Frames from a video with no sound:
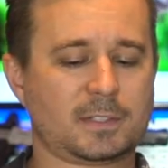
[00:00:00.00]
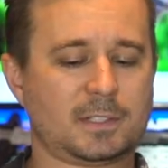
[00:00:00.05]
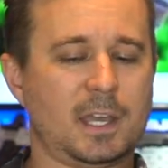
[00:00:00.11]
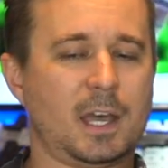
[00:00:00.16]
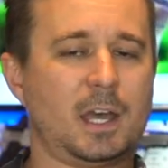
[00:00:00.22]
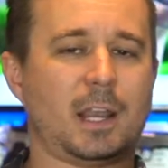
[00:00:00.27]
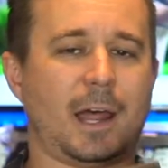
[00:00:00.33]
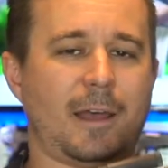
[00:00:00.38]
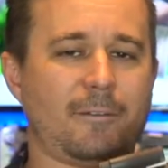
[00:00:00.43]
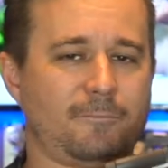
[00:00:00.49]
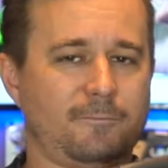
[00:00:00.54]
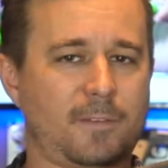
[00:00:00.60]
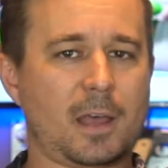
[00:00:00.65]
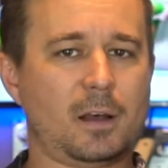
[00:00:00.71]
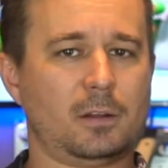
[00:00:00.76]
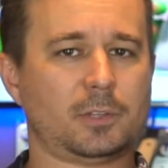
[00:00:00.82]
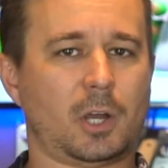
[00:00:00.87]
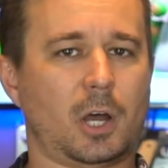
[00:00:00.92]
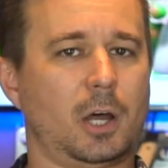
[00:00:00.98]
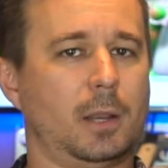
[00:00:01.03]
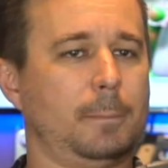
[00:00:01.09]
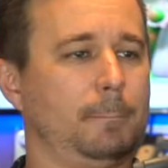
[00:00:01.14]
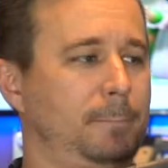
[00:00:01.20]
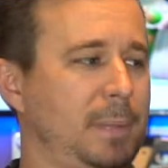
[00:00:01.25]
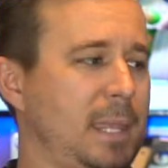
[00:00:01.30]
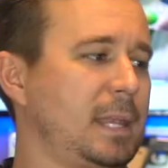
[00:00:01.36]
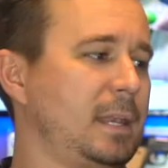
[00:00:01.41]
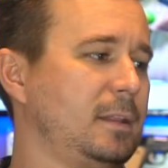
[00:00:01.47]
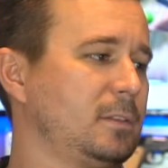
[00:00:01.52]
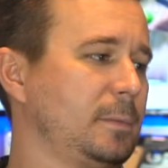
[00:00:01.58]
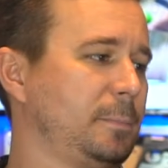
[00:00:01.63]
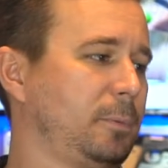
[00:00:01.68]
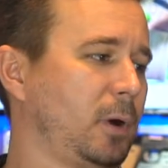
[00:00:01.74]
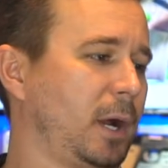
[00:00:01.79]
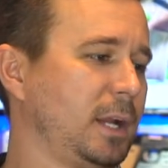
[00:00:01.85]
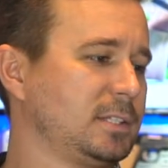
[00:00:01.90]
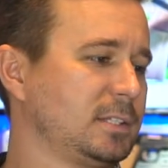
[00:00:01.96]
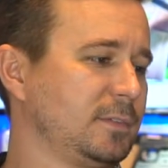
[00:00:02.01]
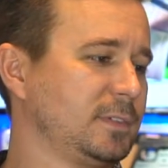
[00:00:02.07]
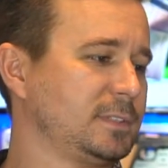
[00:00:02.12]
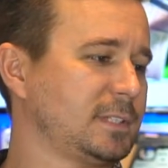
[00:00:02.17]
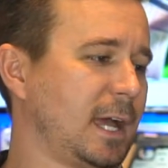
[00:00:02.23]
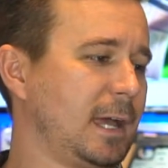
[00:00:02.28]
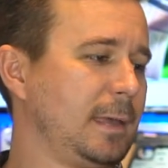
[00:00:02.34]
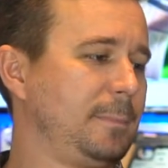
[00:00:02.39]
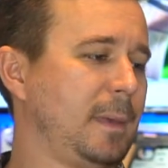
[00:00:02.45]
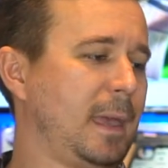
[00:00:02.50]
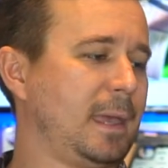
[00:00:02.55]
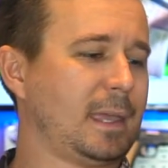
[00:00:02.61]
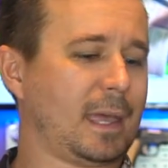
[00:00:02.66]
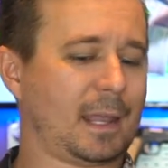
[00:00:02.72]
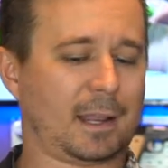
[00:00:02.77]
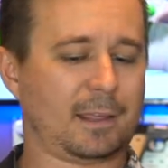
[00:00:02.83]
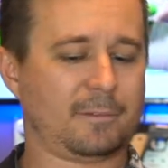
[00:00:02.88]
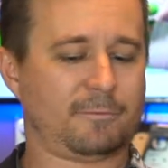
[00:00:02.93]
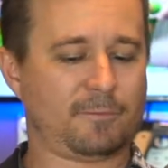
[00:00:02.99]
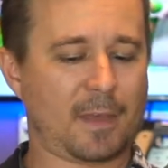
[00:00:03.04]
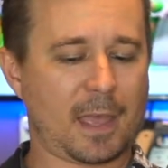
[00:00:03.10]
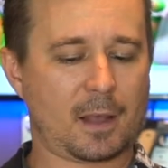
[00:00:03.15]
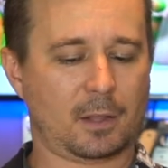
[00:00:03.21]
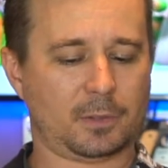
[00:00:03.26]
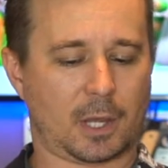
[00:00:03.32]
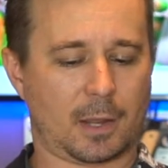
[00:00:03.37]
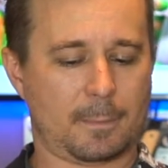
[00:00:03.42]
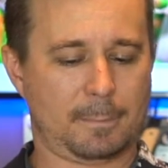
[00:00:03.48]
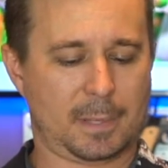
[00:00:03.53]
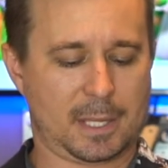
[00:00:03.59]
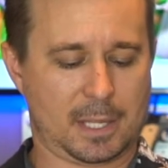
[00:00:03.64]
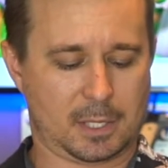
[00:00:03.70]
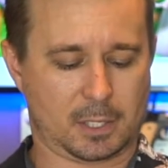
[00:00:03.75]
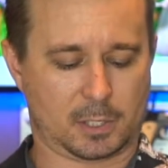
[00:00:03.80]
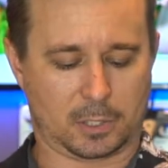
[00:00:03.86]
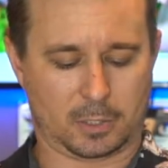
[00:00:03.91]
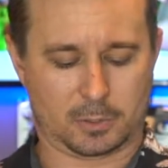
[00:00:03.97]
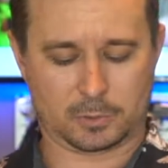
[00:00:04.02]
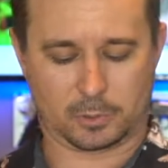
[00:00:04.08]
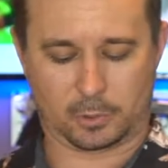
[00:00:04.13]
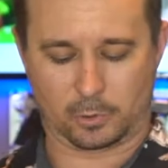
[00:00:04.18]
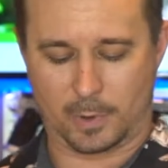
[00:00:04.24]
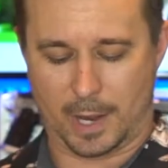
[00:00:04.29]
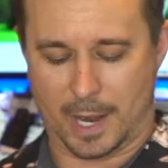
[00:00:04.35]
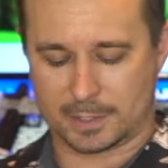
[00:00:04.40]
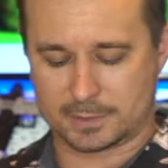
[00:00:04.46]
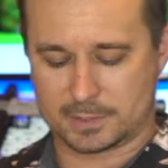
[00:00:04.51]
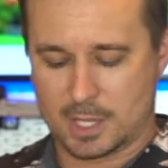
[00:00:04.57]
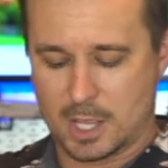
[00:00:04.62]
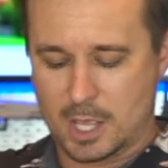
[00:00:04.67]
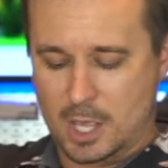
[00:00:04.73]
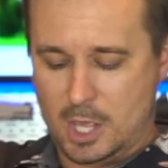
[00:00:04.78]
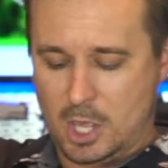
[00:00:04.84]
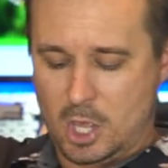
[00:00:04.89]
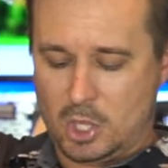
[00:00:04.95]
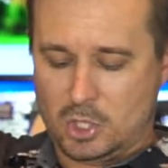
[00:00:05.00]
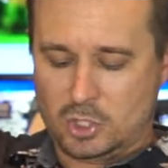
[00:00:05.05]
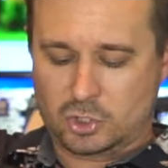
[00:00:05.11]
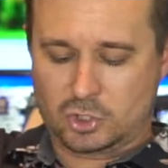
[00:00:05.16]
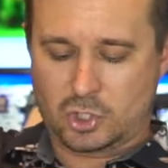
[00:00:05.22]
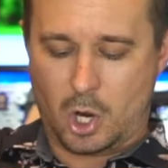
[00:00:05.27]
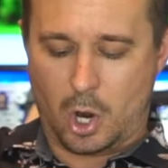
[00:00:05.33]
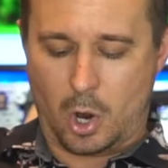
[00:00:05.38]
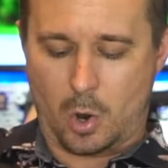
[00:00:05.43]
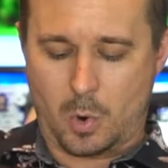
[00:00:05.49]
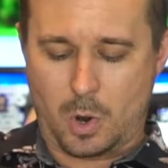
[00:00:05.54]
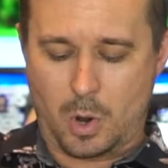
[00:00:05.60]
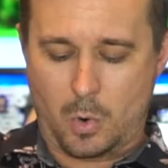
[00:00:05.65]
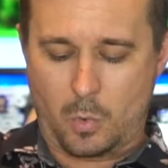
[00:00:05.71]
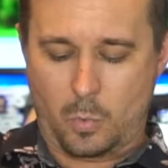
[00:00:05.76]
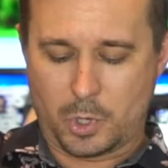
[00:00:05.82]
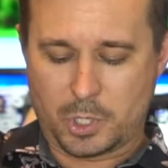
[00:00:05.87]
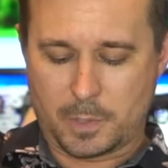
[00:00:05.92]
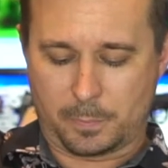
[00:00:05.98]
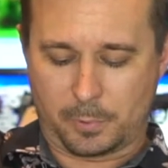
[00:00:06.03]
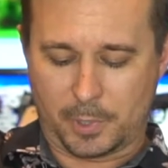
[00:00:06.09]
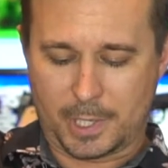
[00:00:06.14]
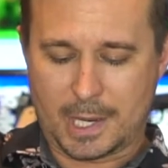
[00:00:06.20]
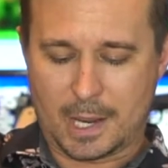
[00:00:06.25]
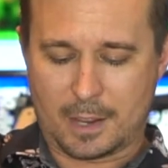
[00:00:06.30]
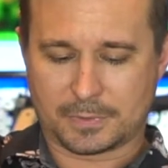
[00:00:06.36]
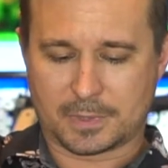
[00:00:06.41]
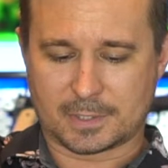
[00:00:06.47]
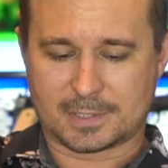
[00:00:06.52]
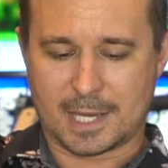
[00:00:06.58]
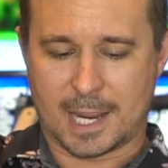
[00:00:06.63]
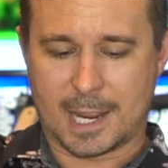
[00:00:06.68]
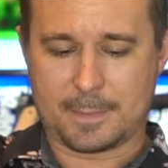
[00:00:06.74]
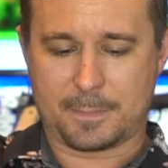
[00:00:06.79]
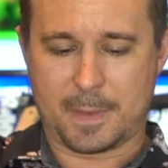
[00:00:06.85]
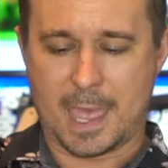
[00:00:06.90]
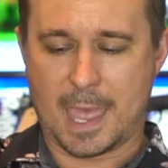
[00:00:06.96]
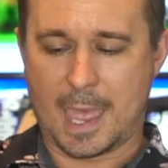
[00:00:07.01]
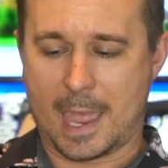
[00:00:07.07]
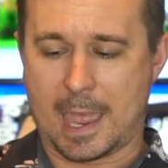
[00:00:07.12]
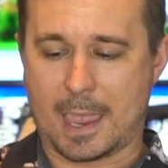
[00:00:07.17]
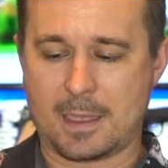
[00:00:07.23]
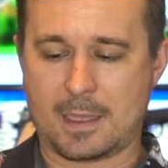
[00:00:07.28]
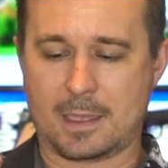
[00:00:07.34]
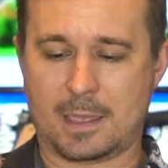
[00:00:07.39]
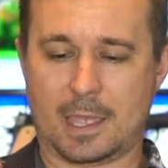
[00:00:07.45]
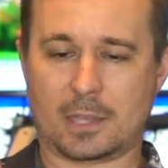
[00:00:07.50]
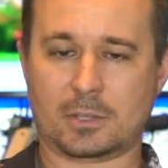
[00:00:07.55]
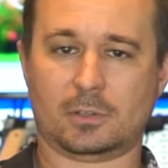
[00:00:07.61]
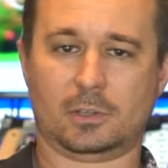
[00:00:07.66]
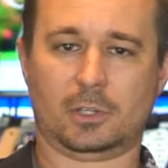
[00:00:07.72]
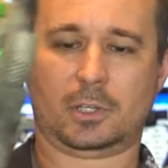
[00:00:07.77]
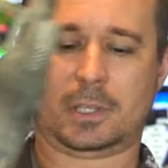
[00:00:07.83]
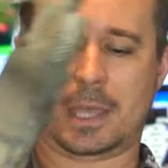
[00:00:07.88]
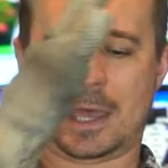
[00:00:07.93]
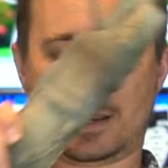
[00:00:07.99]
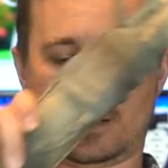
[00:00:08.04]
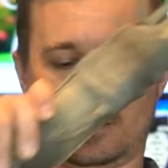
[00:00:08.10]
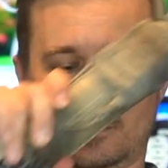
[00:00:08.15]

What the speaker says: gun, I failed on beating the price of a Type A, and I failed on being clone correct. So when you bring out the Type A and you look at it,